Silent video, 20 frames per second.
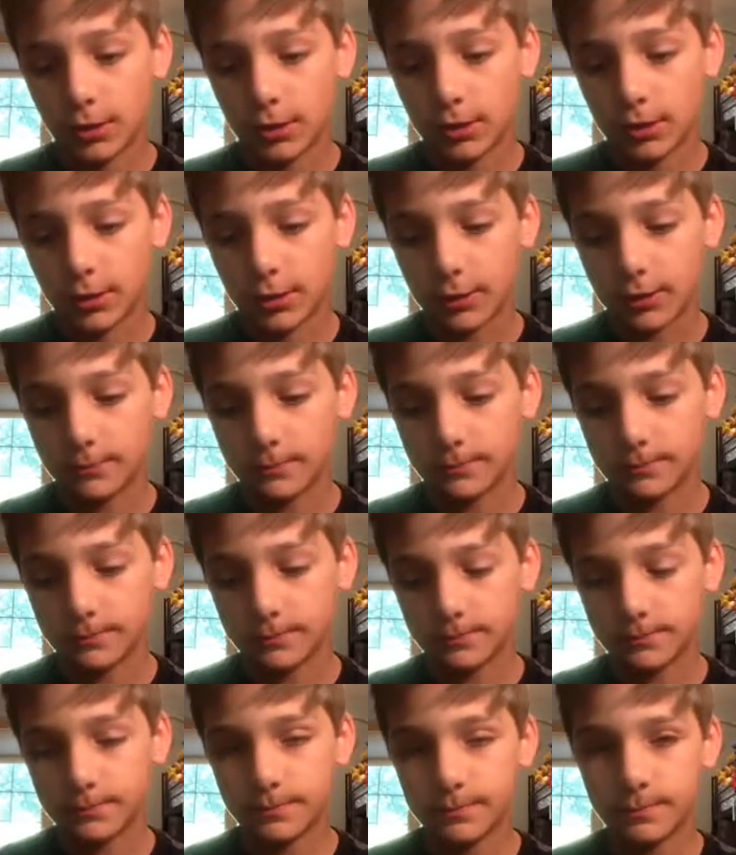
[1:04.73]
and
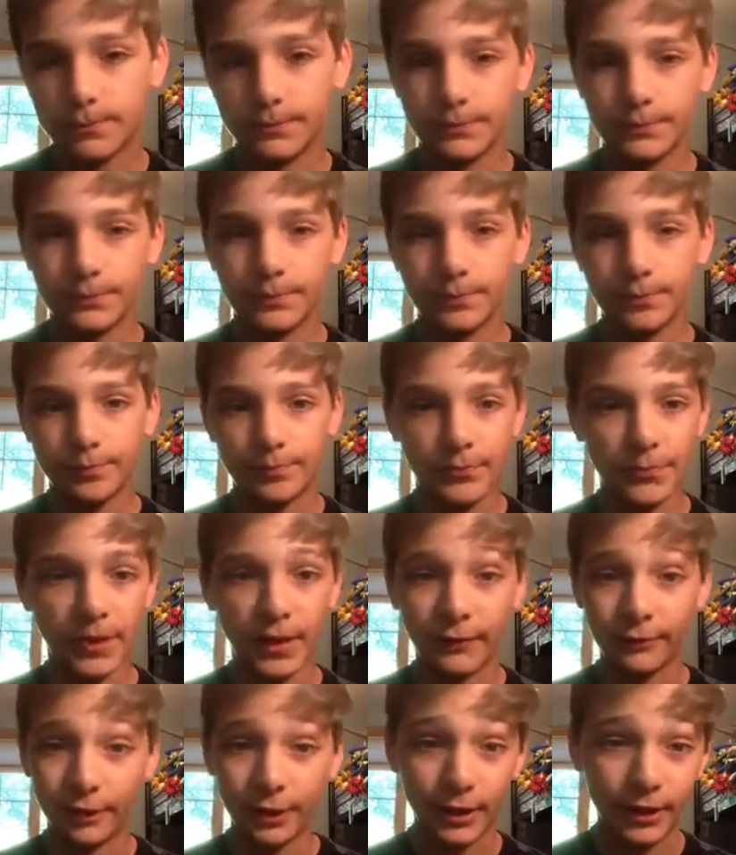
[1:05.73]

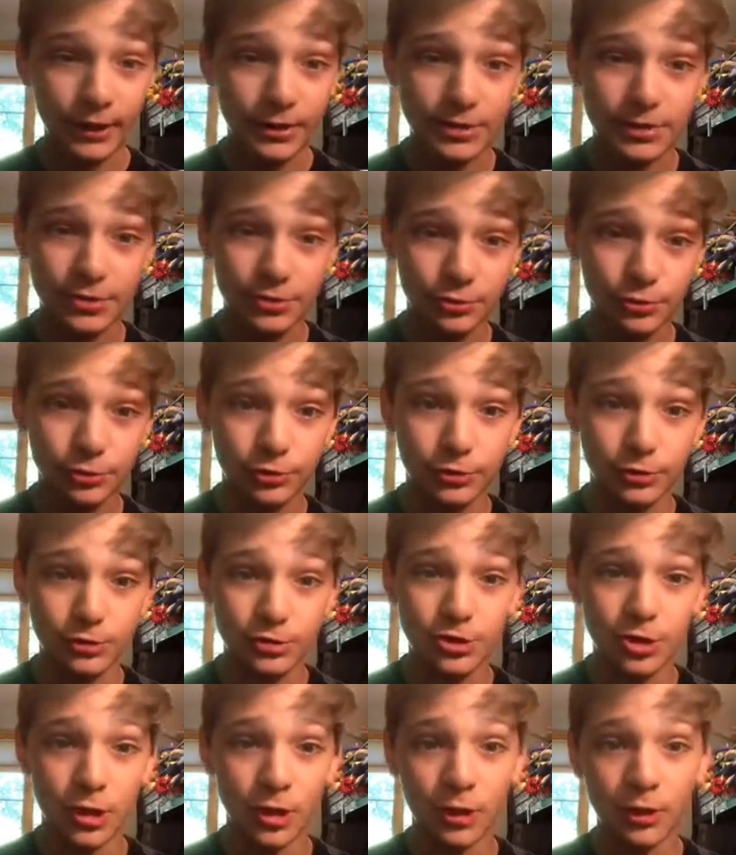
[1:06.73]
I ran out of
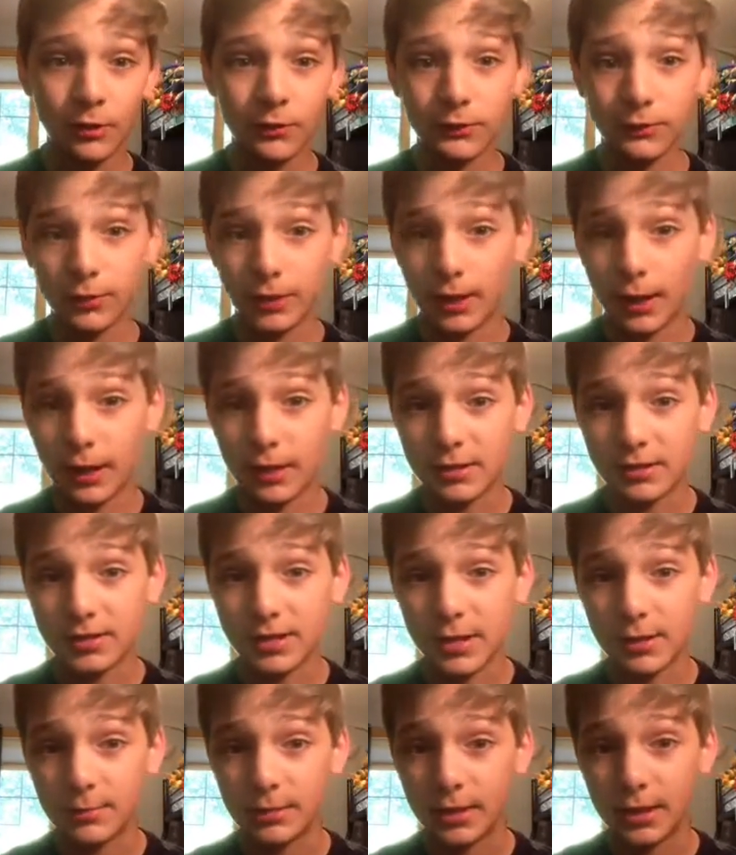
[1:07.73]
storage, ran out of
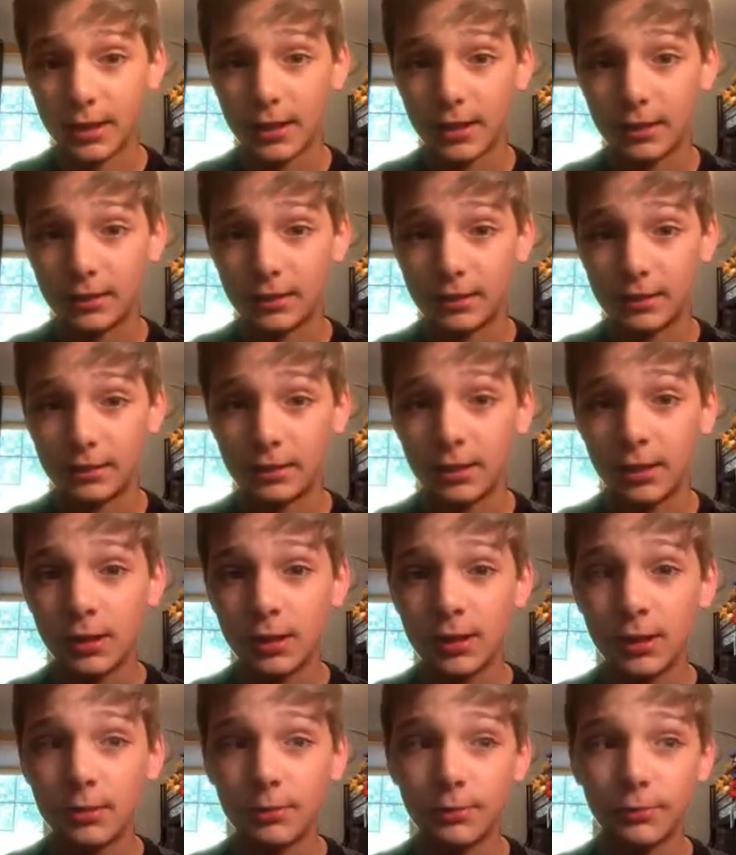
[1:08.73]
time to edit.
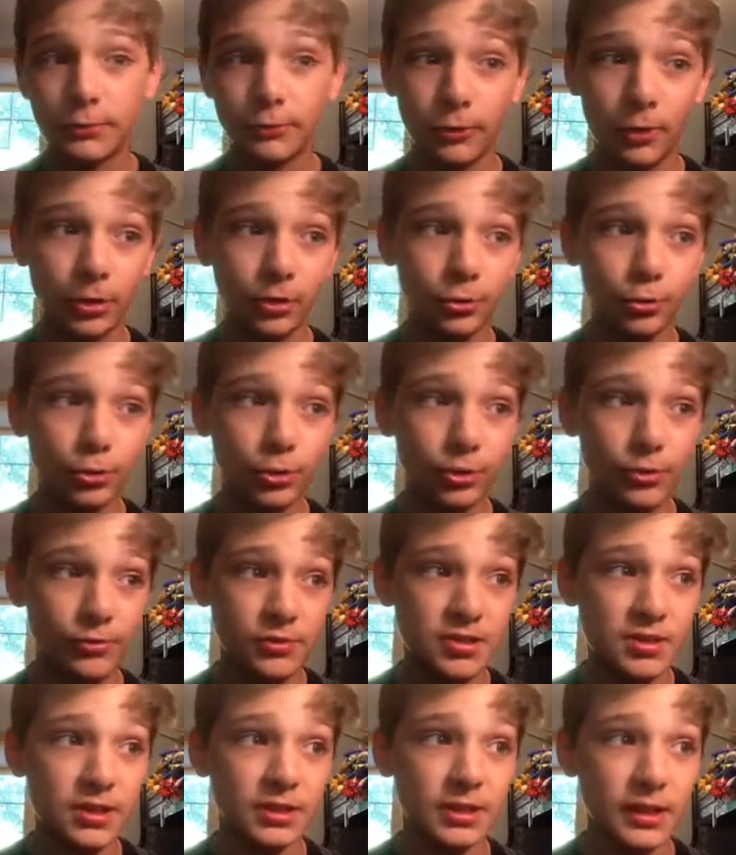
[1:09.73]
Before I knew it
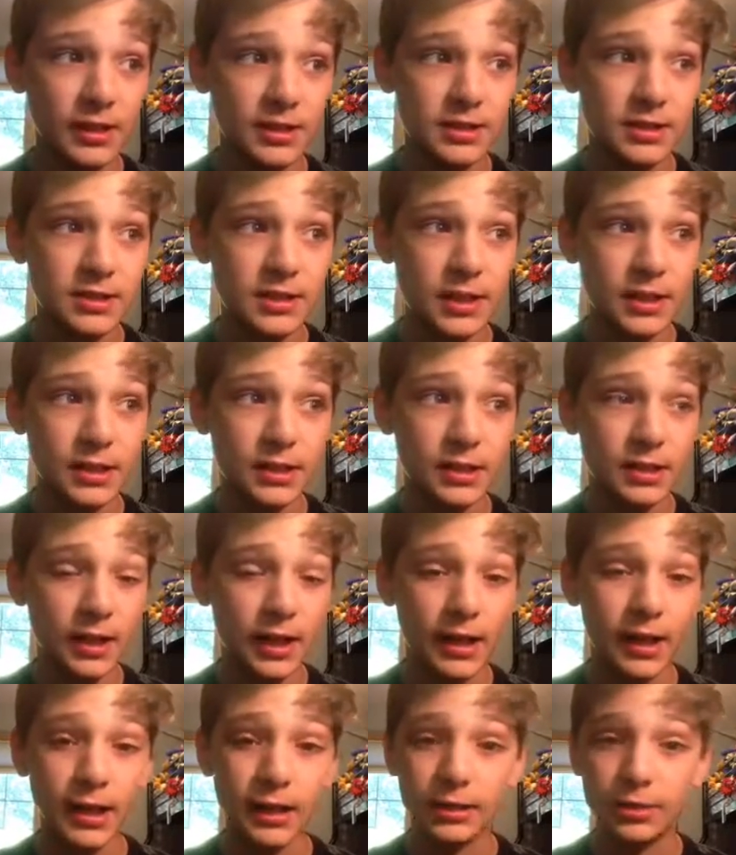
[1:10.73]
was the next day
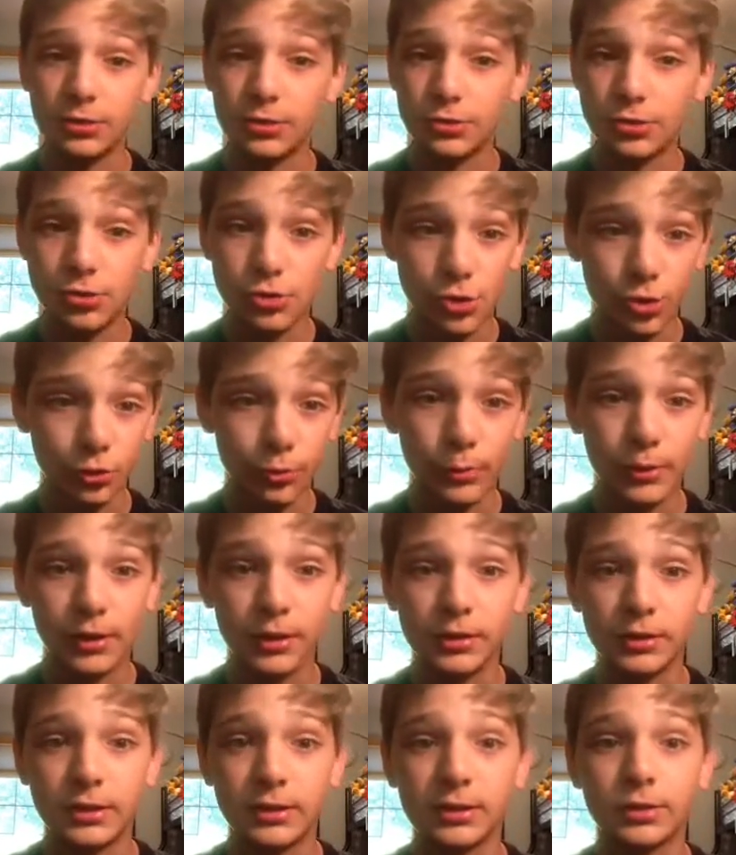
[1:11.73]
and I had no
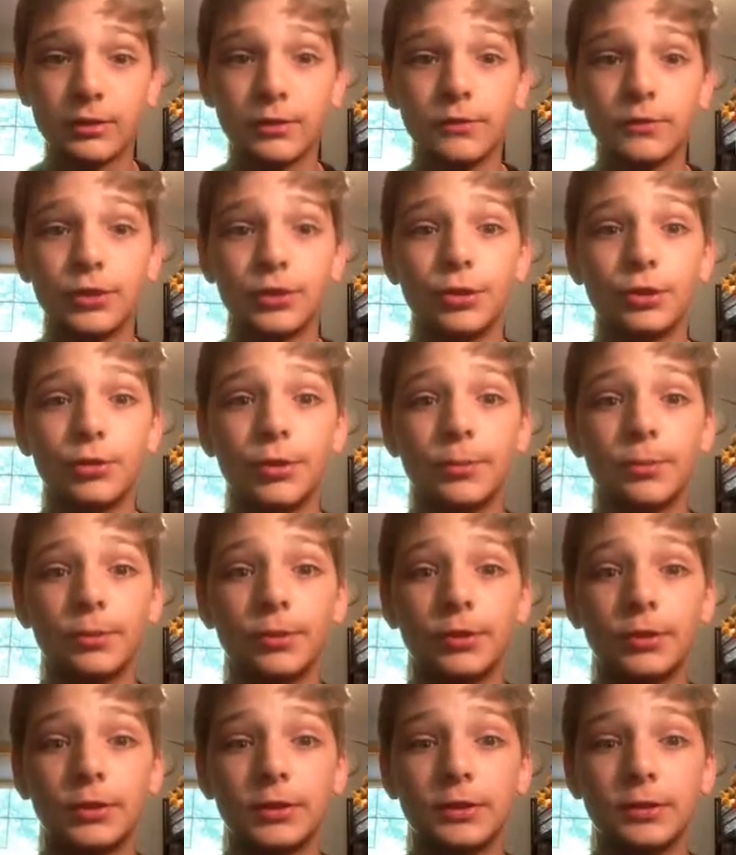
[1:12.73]
way to get the video
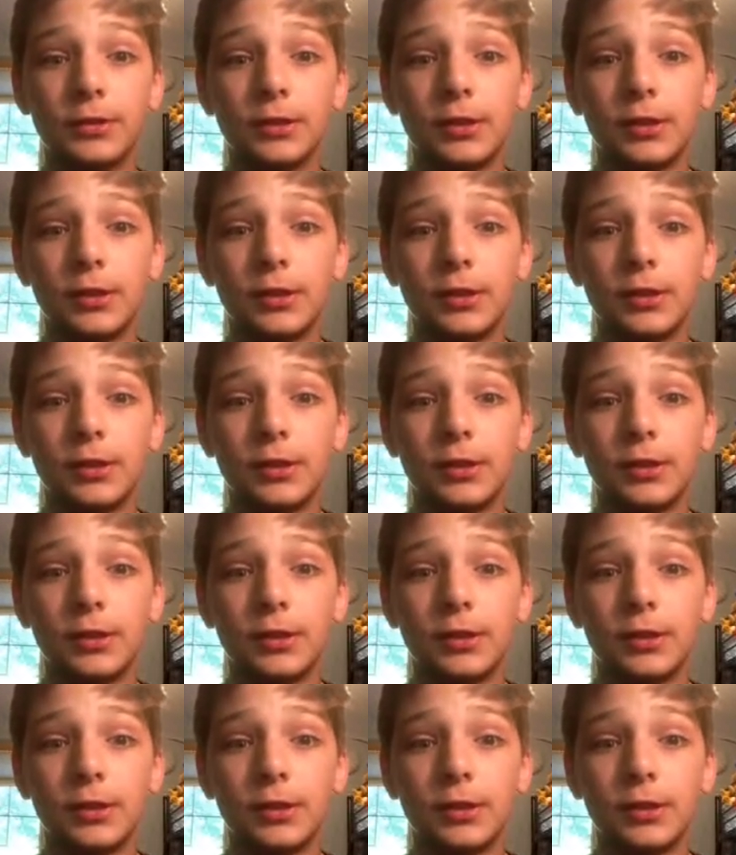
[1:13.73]
uploaded.